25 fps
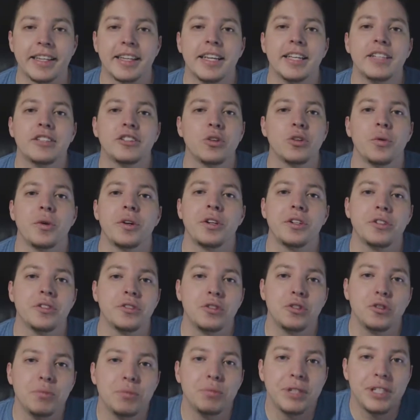it's going
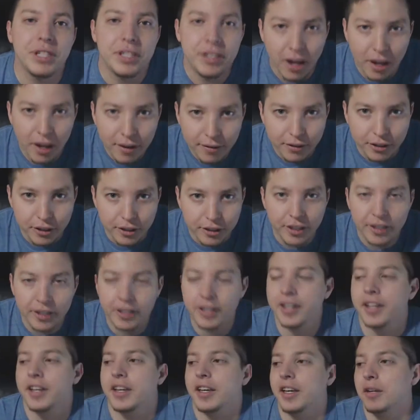to be covered
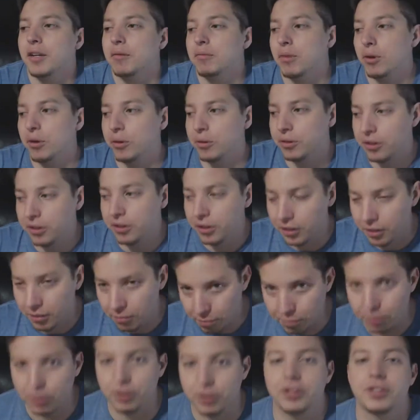in both
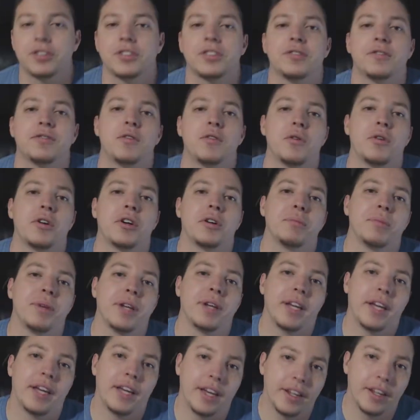book form
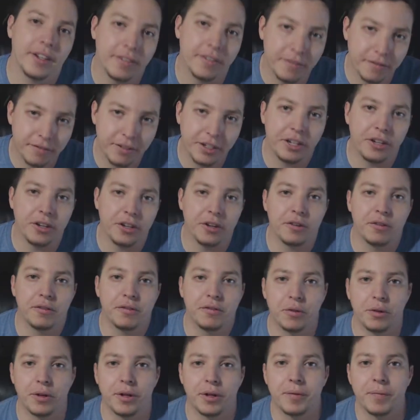and video
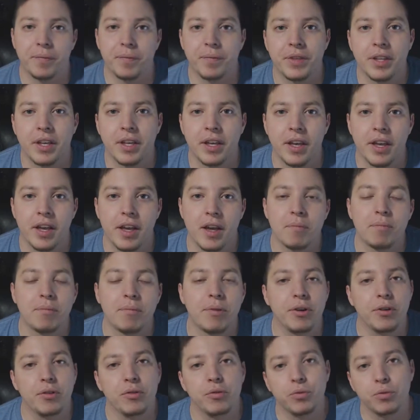form.
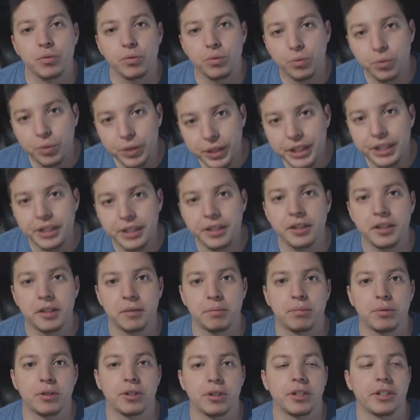But reading the
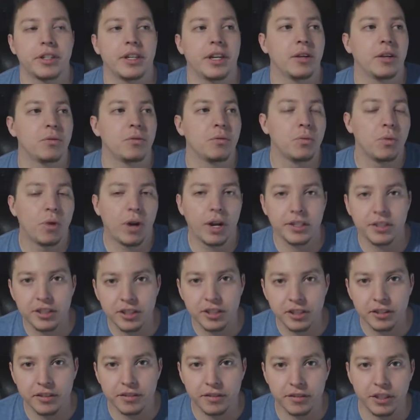book and
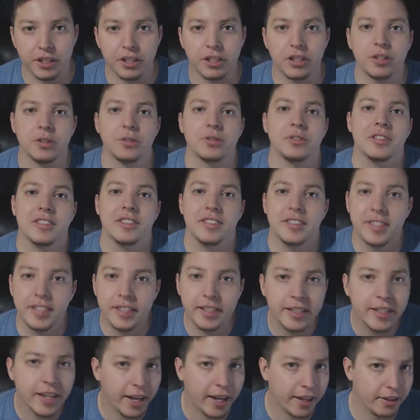watching the videos
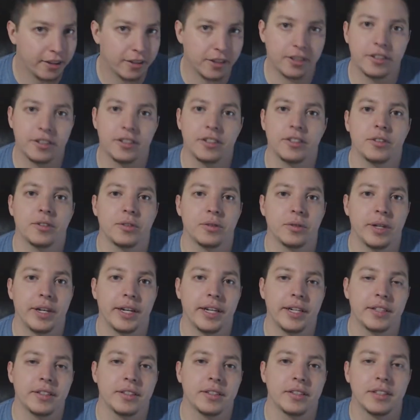together,
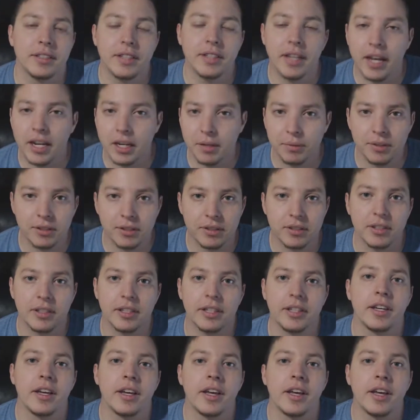right, synonymously,